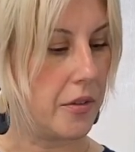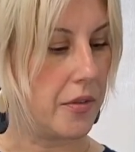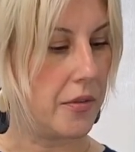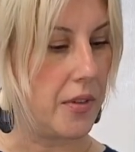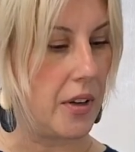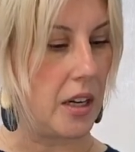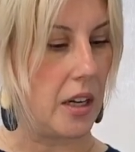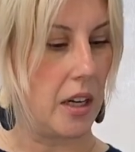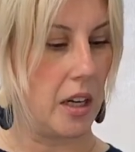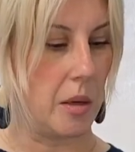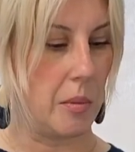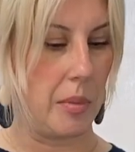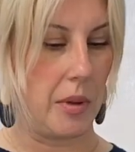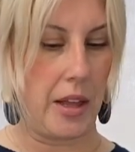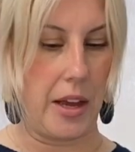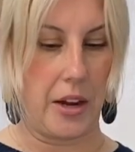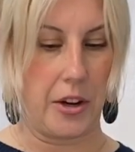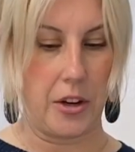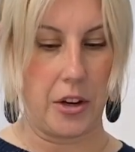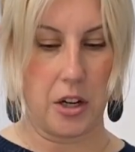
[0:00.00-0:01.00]
feeding
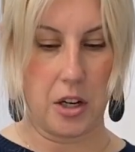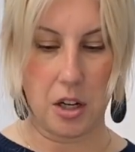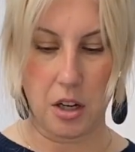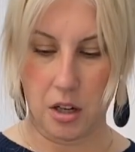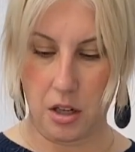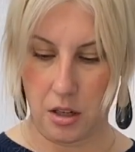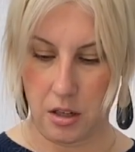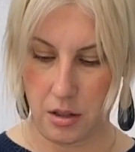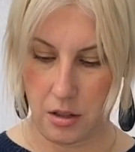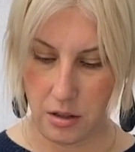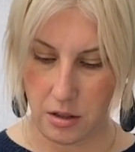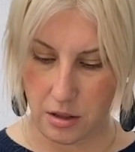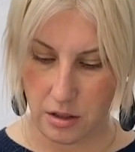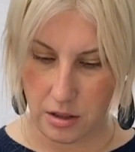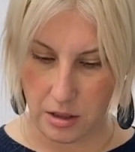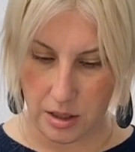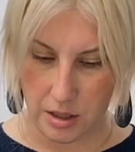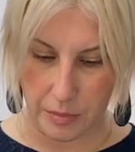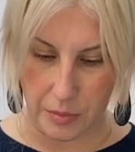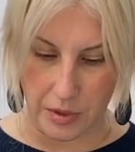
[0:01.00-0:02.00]
platter,
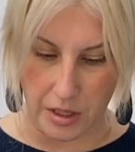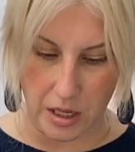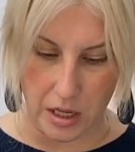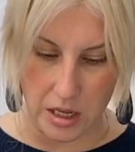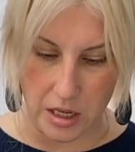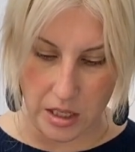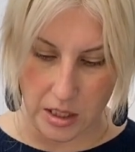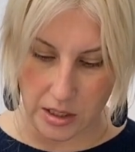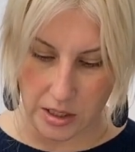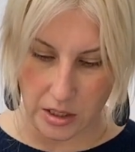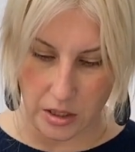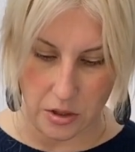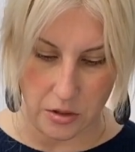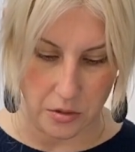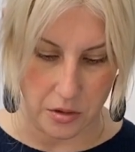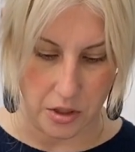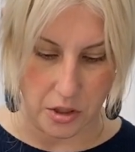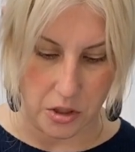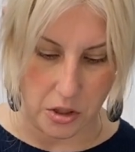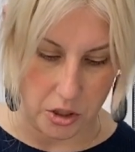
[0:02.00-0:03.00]
something easy you
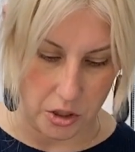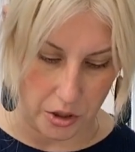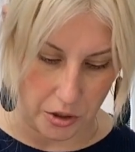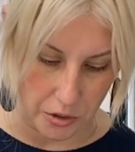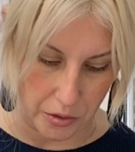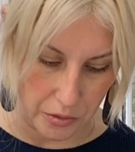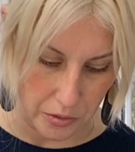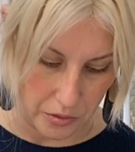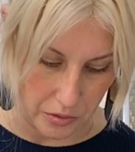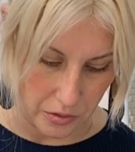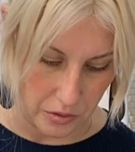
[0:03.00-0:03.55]
can do.